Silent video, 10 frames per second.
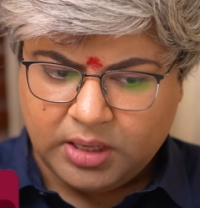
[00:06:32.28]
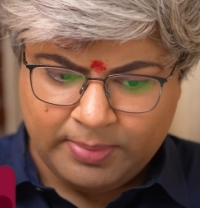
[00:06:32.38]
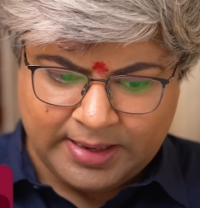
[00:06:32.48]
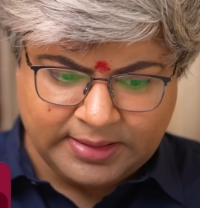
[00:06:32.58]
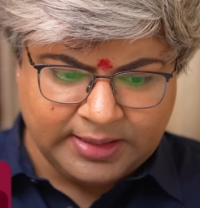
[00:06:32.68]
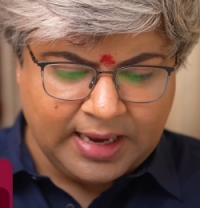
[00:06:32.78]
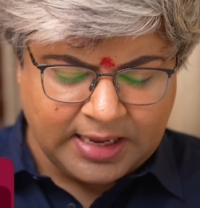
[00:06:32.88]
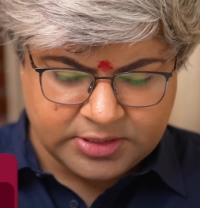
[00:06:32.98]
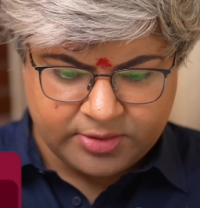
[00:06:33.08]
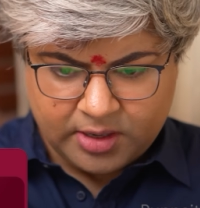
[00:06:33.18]
But at the
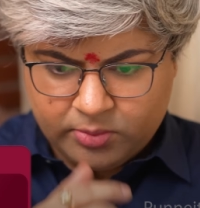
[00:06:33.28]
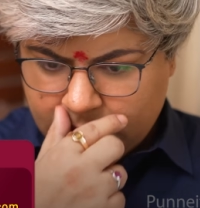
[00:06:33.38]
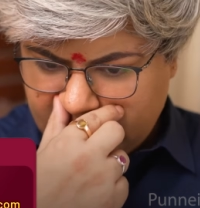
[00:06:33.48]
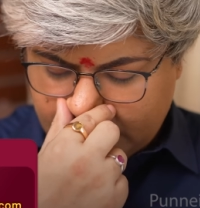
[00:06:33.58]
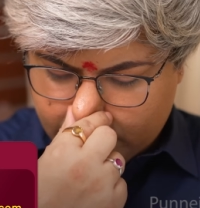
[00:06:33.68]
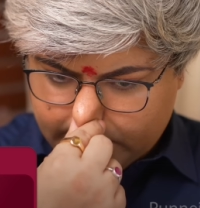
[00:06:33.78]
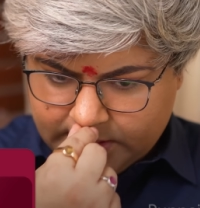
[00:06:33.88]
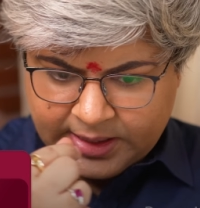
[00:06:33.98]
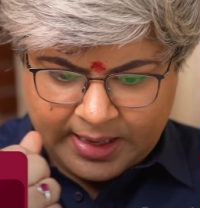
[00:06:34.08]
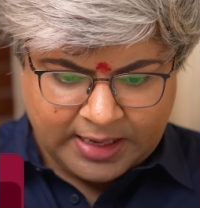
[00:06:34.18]
last round,
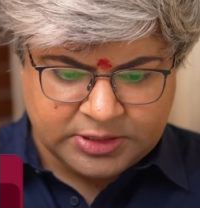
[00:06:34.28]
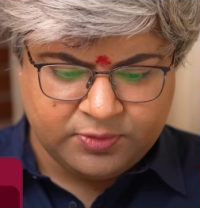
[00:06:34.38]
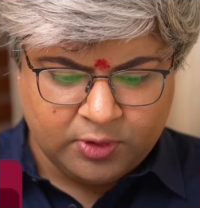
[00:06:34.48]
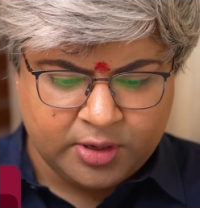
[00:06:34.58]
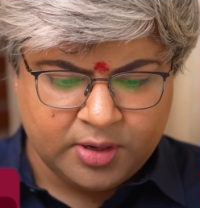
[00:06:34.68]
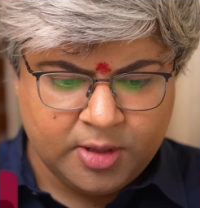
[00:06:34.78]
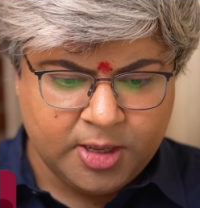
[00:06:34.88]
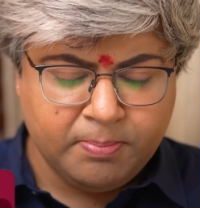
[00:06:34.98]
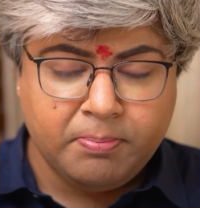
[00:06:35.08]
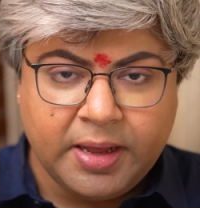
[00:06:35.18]
when they asked for
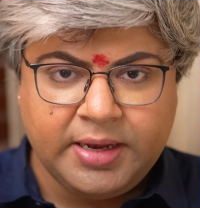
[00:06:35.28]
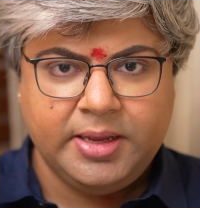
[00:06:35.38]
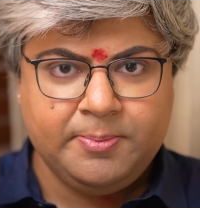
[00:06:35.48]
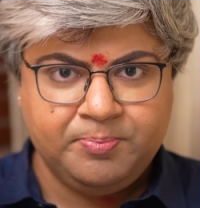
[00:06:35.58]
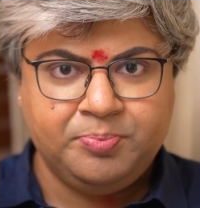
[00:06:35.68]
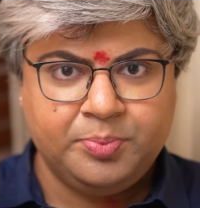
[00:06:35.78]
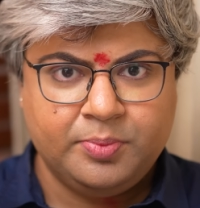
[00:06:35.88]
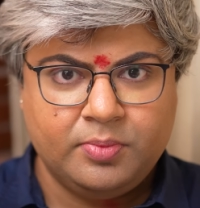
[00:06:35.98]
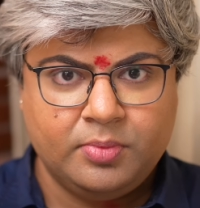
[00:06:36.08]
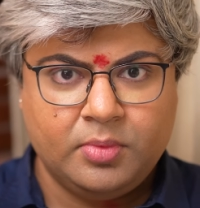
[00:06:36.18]
money,
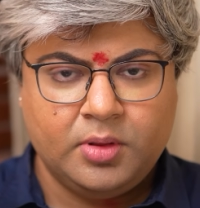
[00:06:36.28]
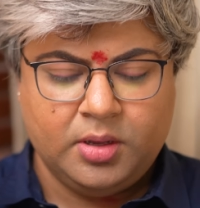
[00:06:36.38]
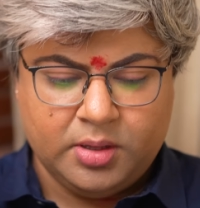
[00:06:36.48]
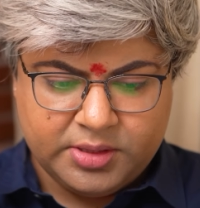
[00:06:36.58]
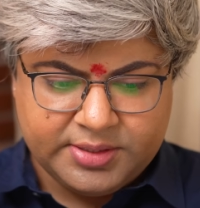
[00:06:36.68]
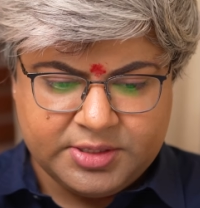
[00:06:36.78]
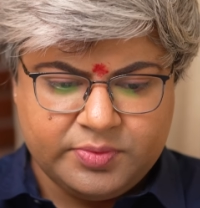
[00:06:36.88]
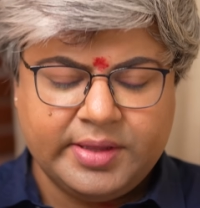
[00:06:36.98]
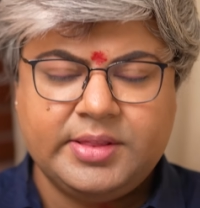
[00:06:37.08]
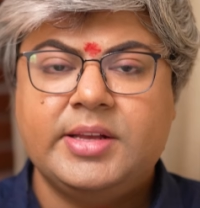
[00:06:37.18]
this
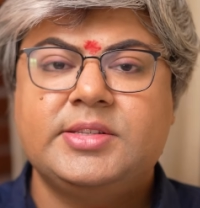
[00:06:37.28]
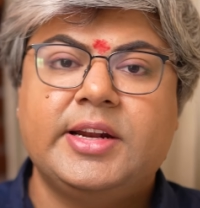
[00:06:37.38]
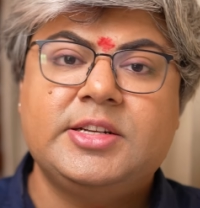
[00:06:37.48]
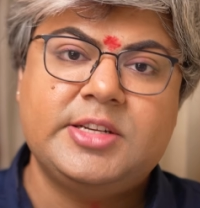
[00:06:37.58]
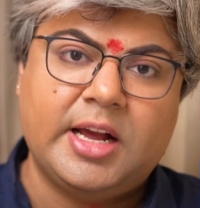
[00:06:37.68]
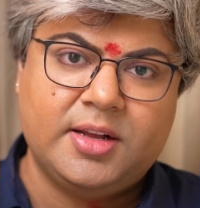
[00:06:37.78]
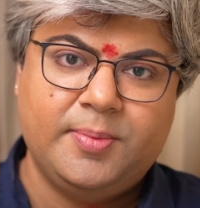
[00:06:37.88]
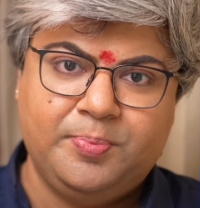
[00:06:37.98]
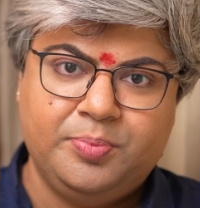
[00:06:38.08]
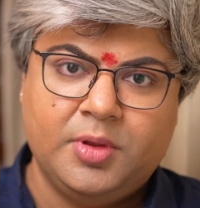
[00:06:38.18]
is where things get stuck.
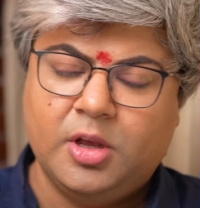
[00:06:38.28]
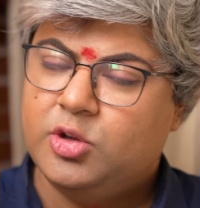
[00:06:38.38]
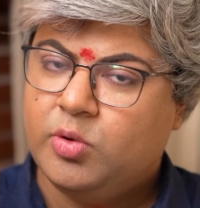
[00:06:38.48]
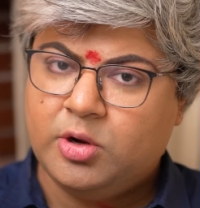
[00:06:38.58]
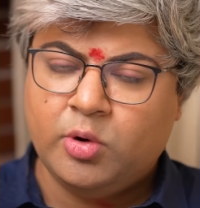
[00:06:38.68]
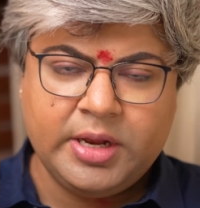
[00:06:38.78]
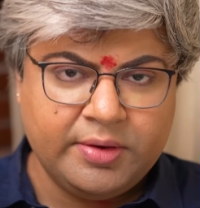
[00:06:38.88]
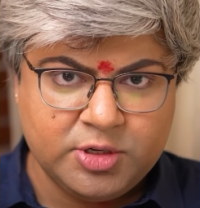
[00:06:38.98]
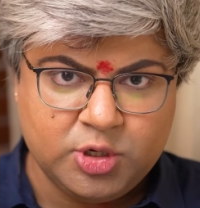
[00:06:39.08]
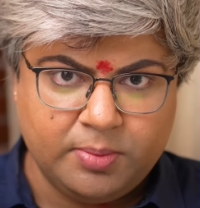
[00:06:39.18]
You don't
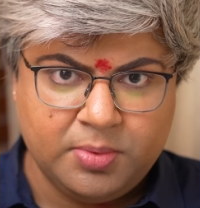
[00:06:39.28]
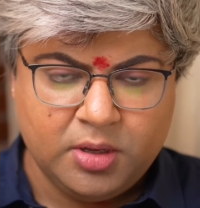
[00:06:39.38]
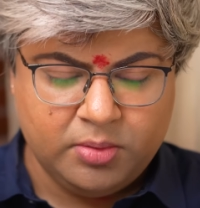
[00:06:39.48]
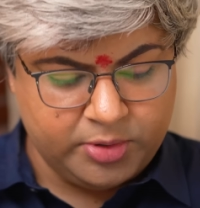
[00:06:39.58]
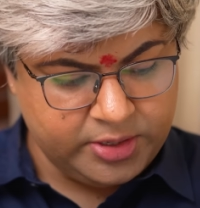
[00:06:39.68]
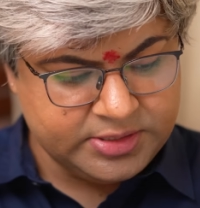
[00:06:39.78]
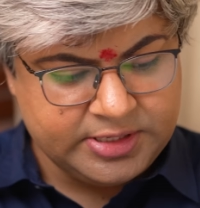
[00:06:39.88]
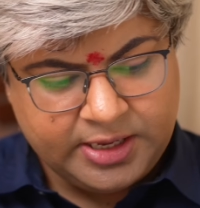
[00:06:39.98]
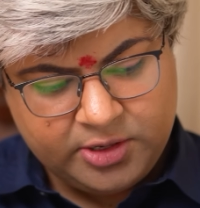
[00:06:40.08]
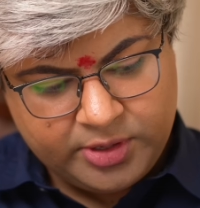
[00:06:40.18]
have a job, but you're
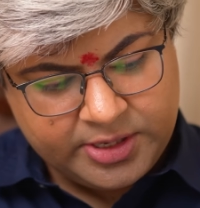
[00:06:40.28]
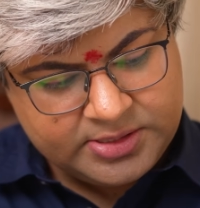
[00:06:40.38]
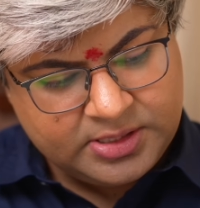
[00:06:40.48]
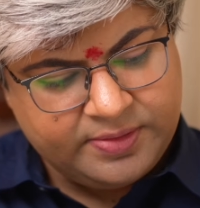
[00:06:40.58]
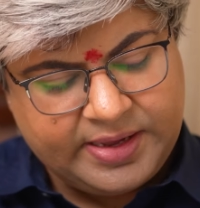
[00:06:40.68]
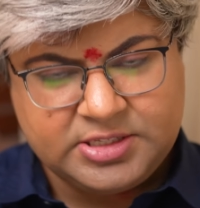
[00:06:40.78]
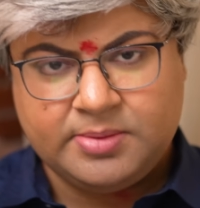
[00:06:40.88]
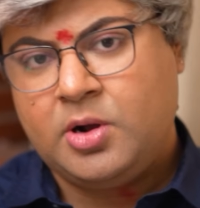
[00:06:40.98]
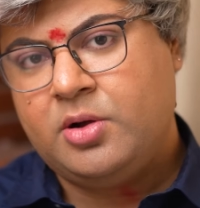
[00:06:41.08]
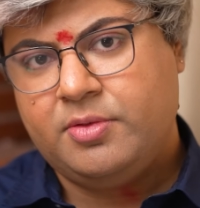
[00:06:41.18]
saying you deserve X
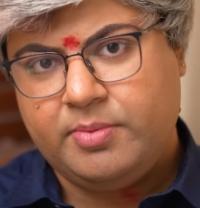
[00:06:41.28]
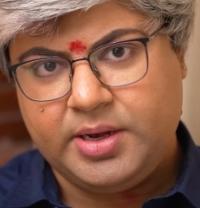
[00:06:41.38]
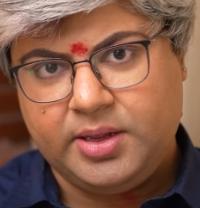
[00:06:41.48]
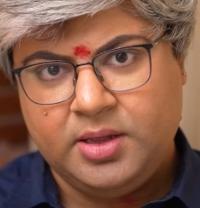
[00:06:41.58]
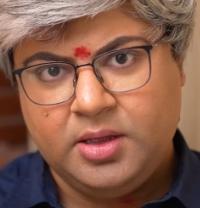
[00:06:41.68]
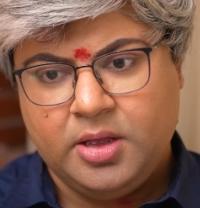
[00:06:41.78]
amount of money.